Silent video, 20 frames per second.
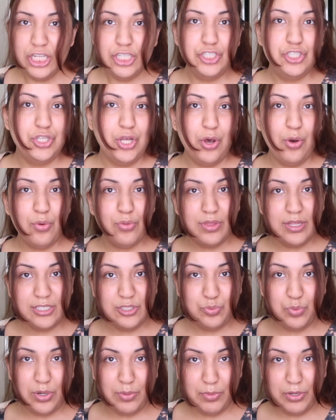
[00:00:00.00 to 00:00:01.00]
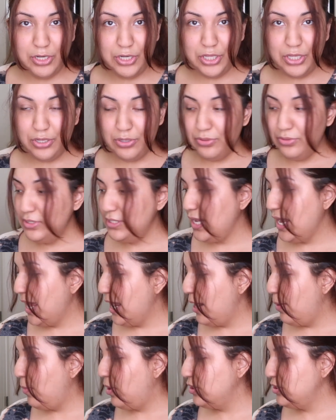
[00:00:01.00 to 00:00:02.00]
So this is what I'm gonna use.
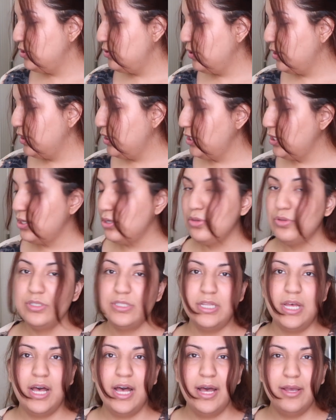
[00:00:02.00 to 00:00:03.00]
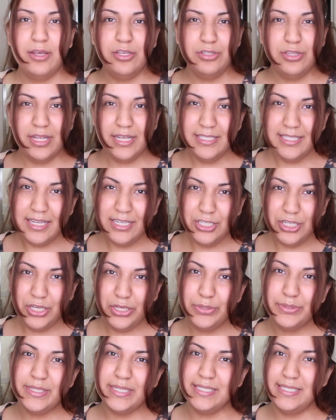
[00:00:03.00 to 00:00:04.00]
And I'm also gonna use, they say to
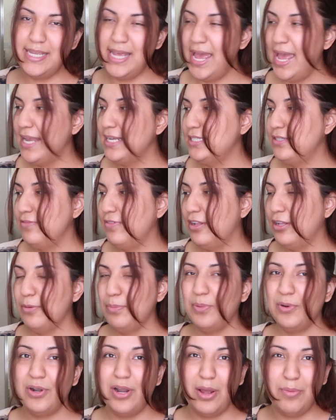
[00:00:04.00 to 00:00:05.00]
use a 10 developer.